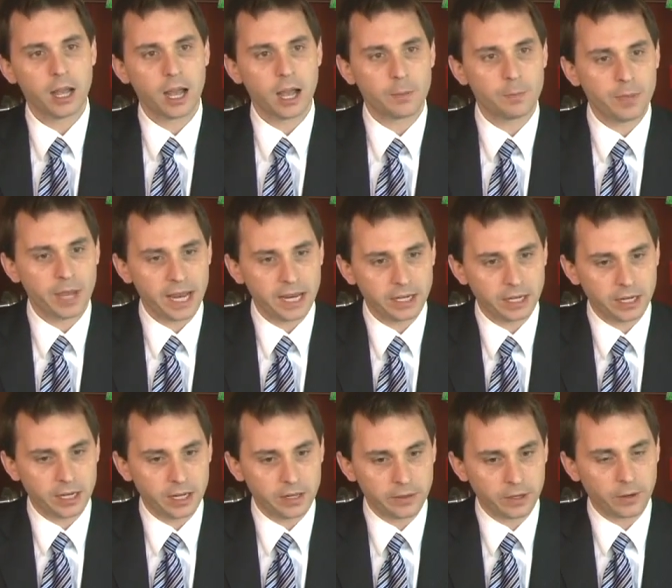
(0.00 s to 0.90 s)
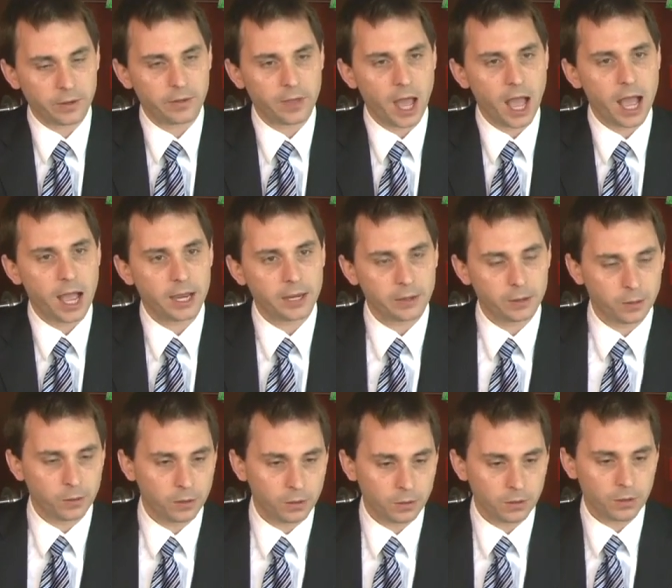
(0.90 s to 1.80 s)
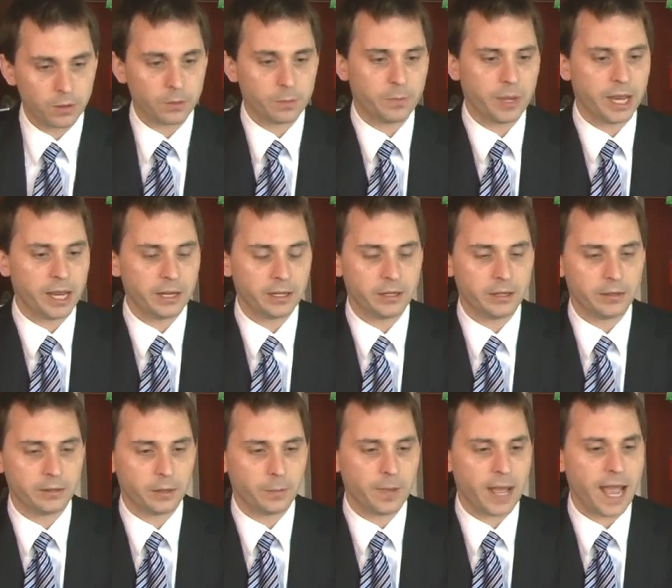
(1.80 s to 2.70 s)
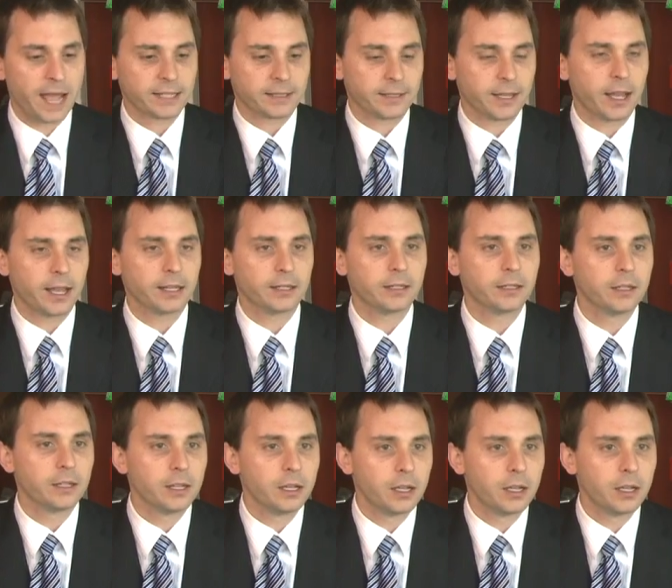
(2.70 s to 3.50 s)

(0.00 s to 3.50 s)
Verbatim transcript: uh, pain in their thigh, or, or pain in their backside.